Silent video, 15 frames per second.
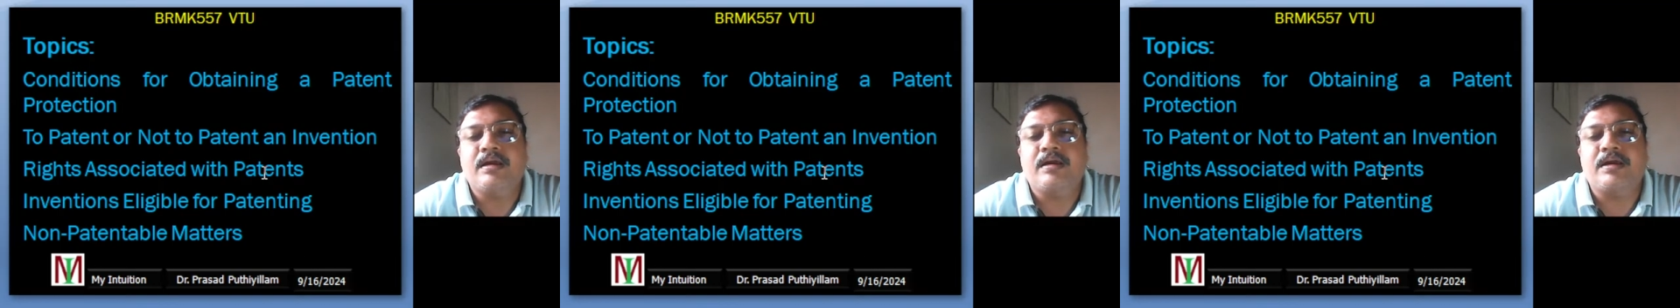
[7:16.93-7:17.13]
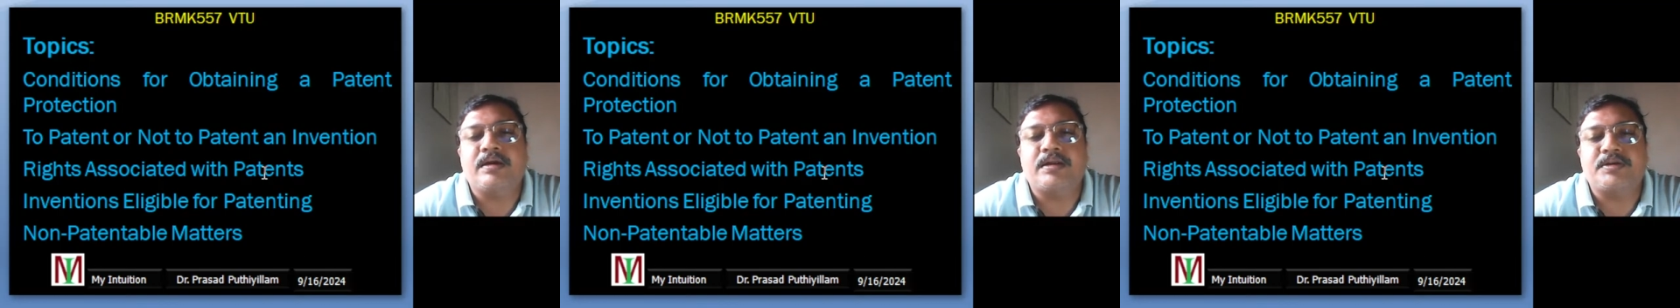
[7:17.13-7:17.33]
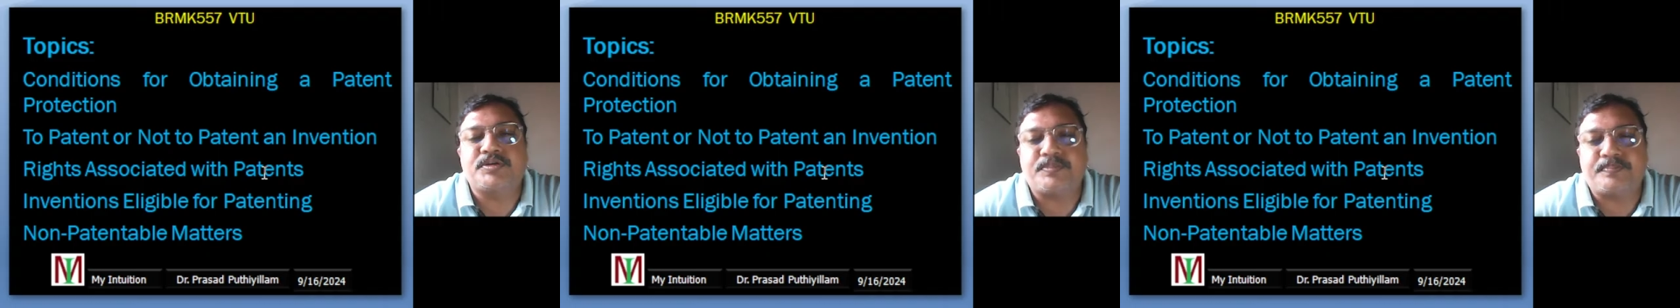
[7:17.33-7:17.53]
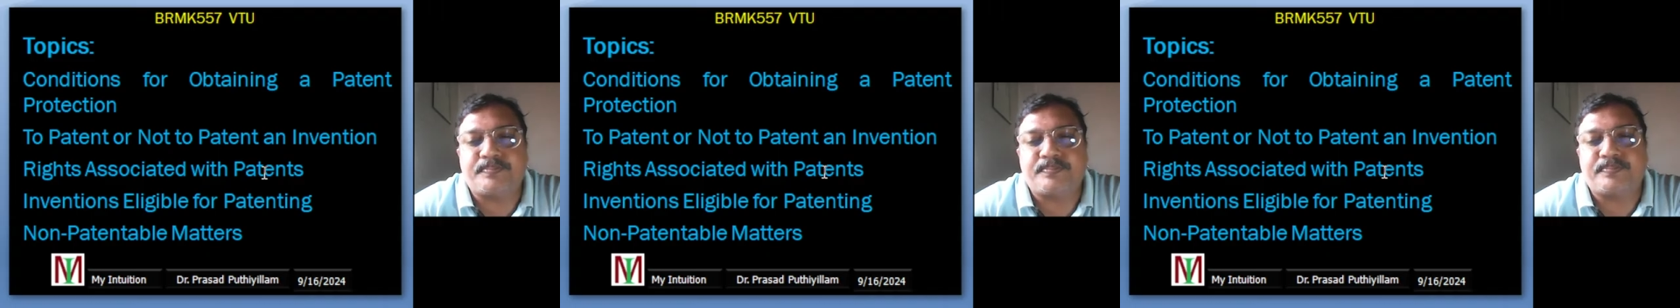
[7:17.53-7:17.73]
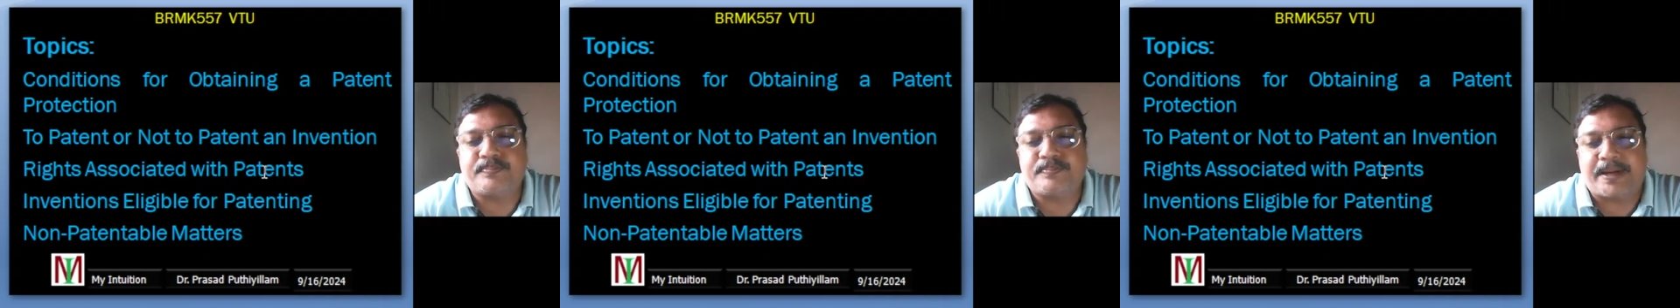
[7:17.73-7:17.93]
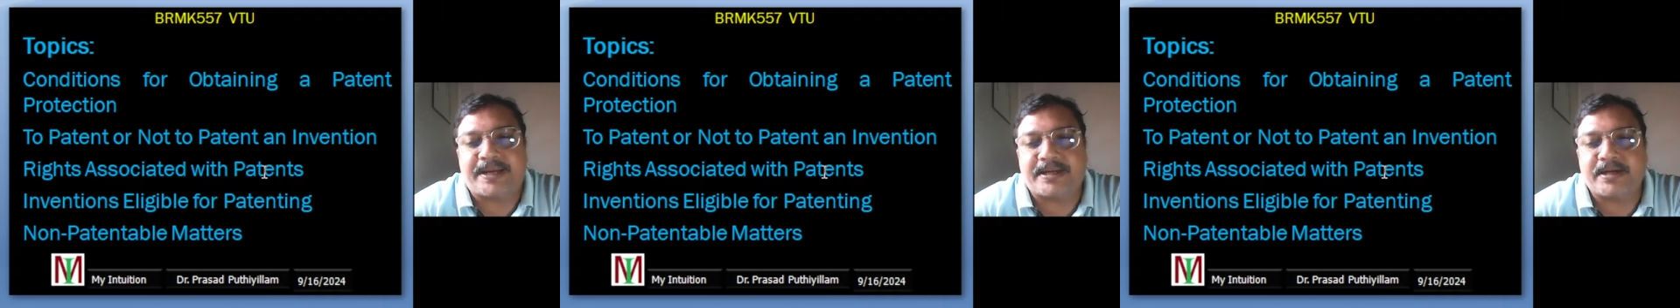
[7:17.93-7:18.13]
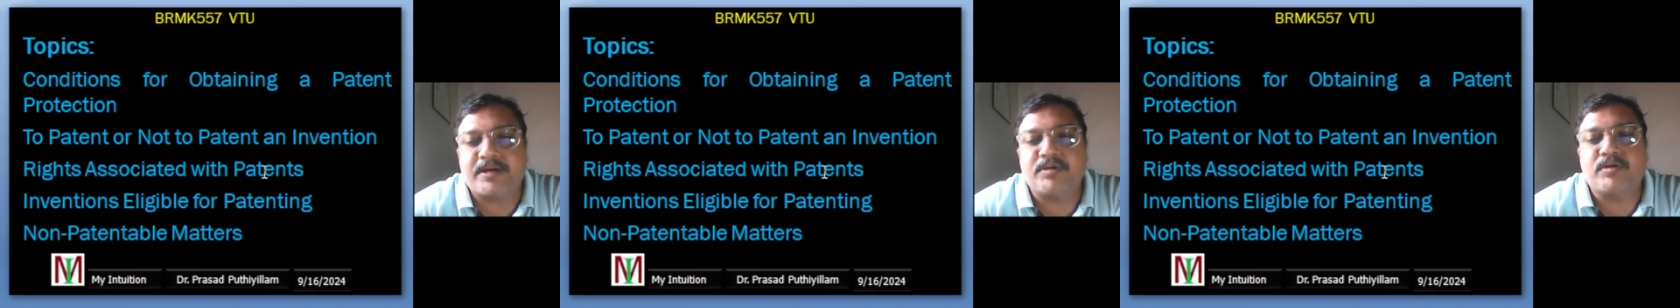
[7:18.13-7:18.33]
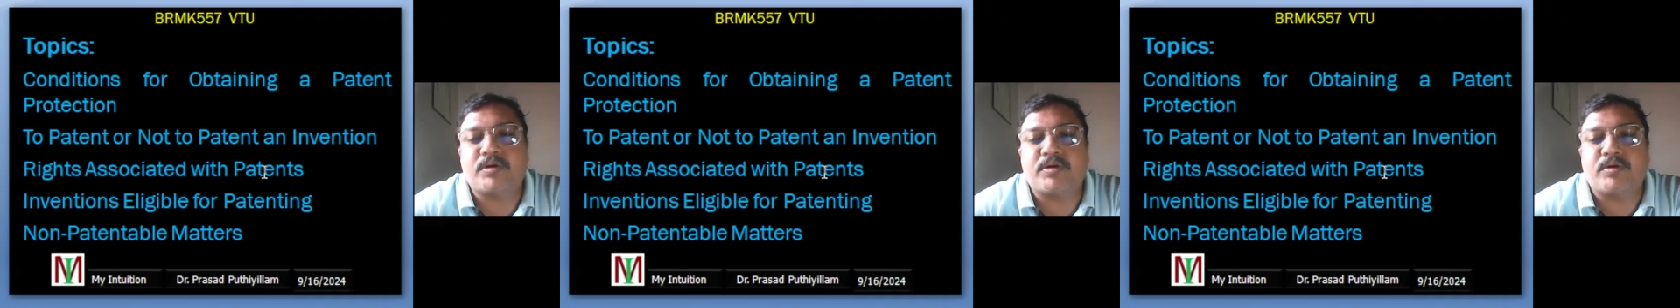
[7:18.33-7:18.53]
To
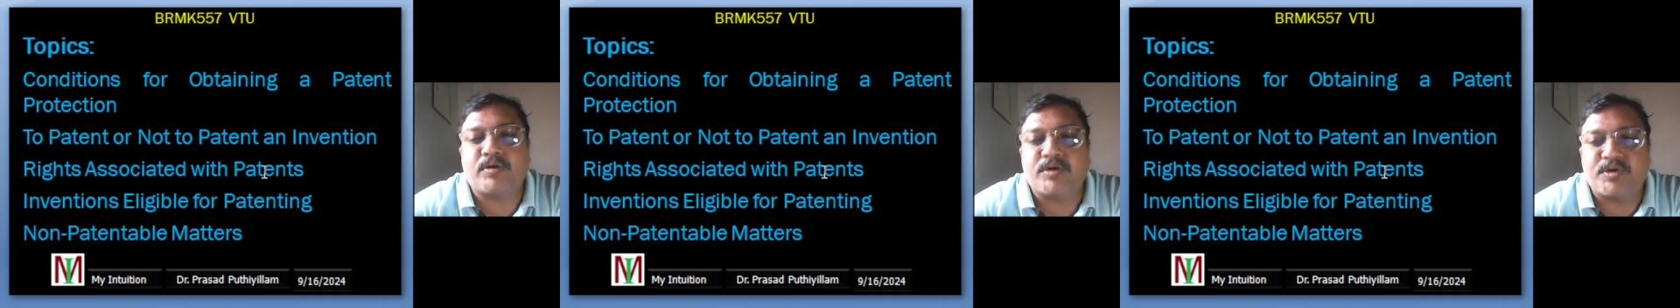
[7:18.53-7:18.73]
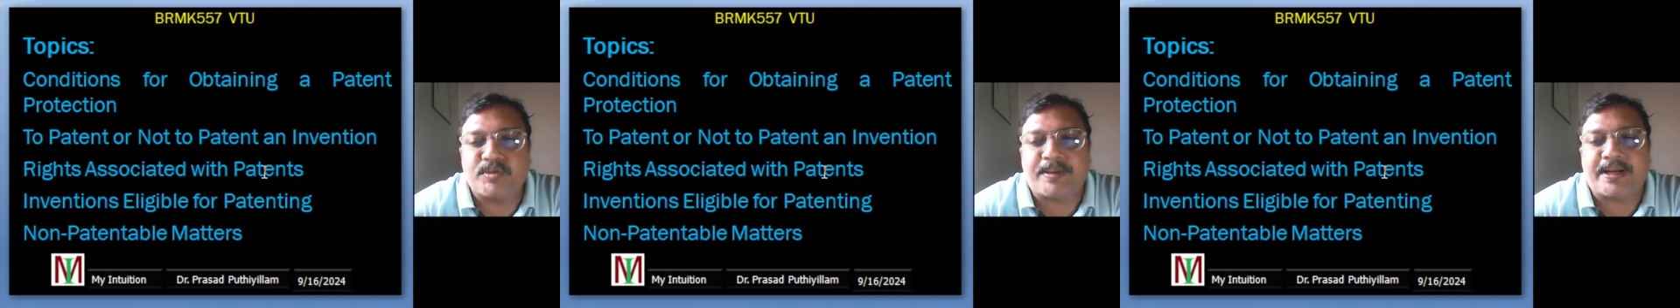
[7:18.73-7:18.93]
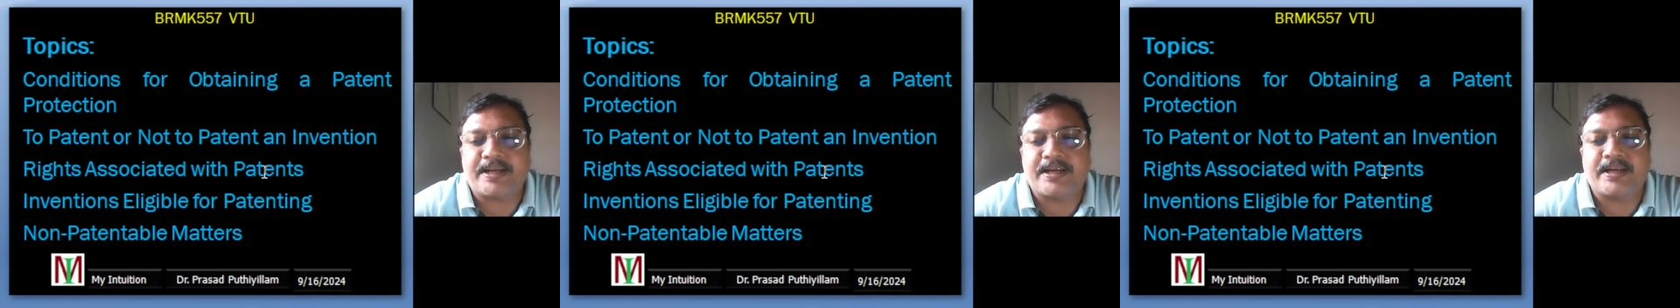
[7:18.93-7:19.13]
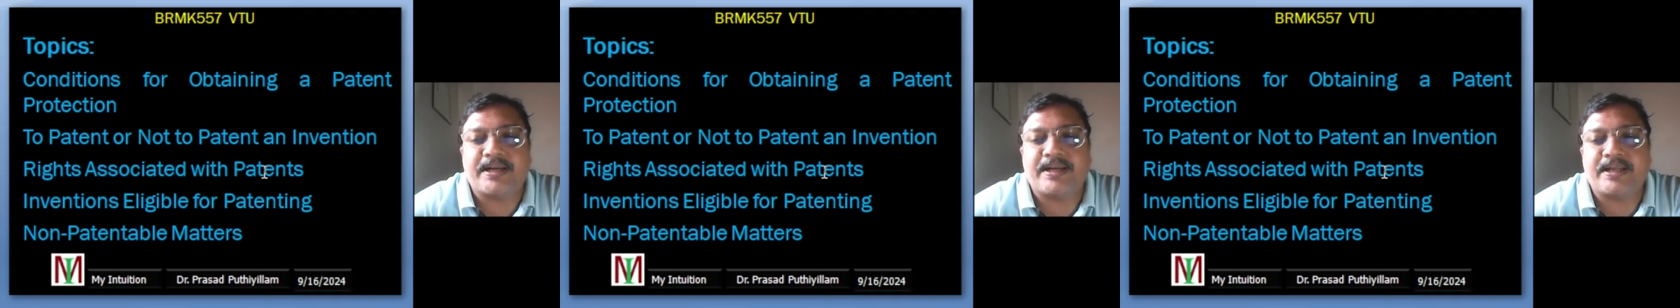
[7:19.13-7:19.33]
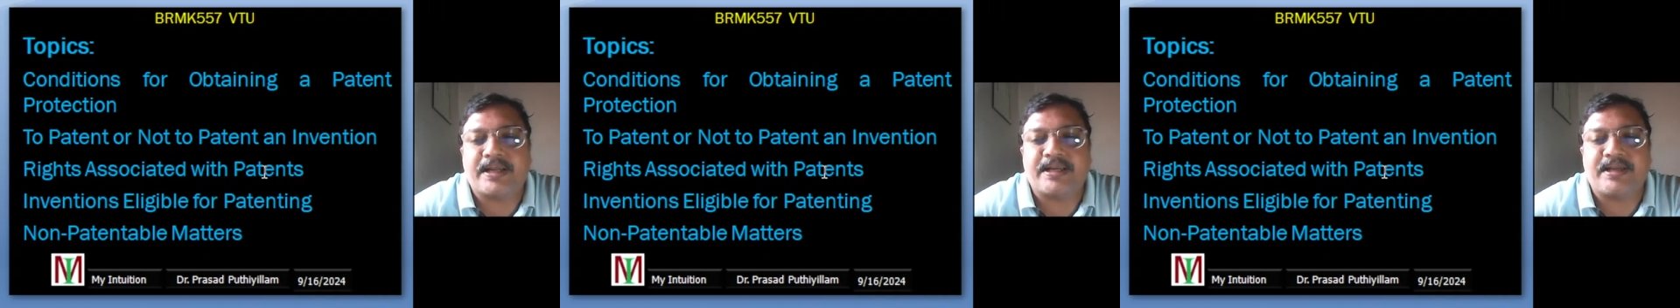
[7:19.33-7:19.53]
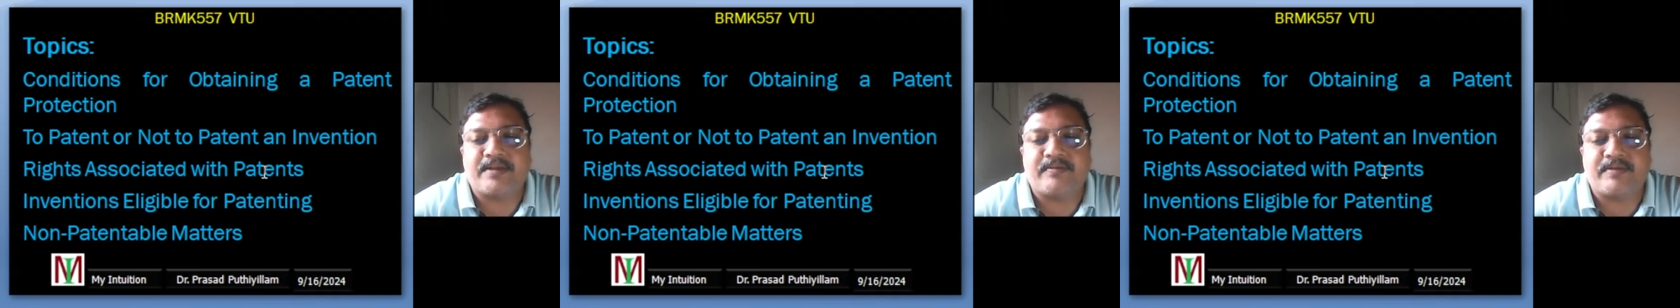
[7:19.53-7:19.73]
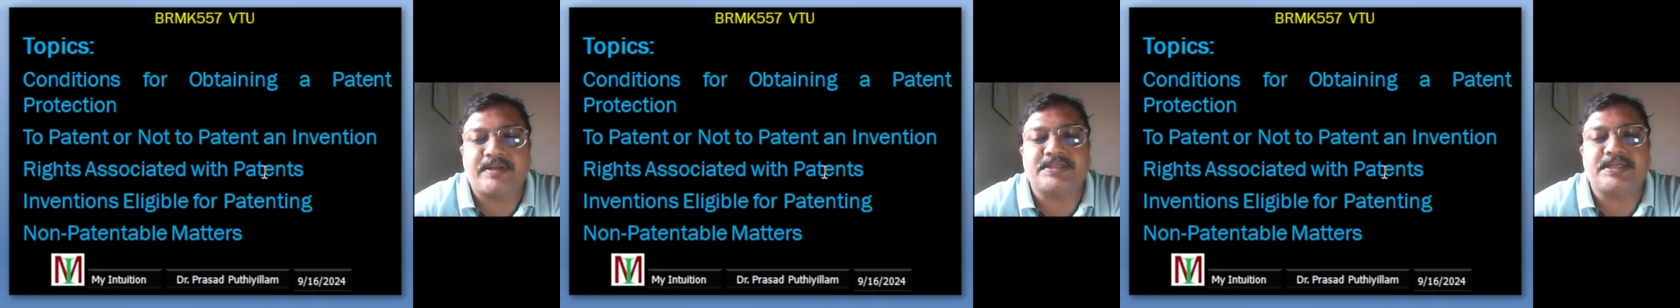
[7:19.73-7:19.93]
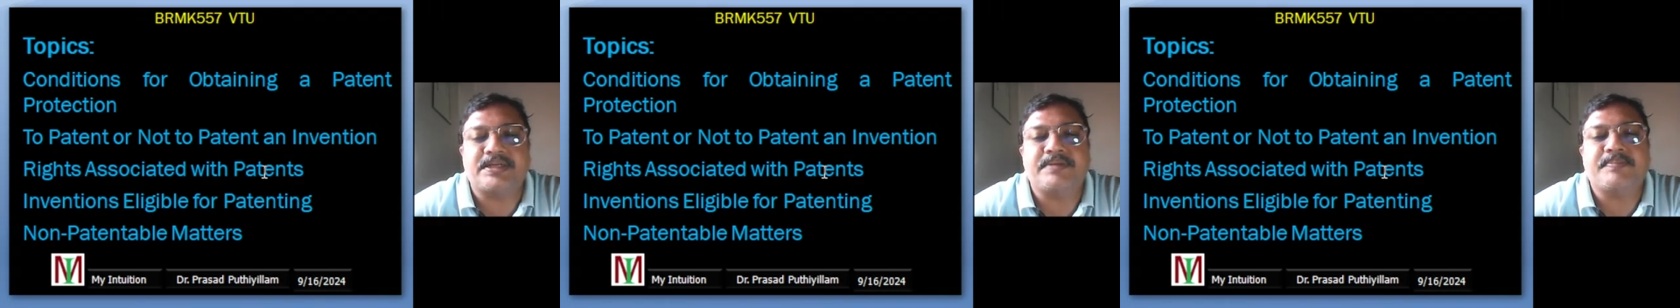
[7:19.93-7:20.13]
patent or not to patent an
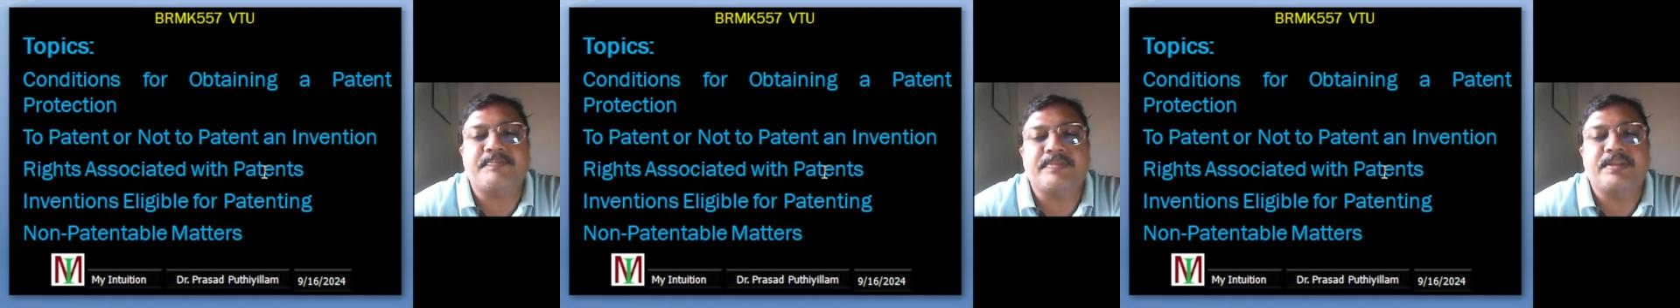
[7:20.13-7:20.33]
invention,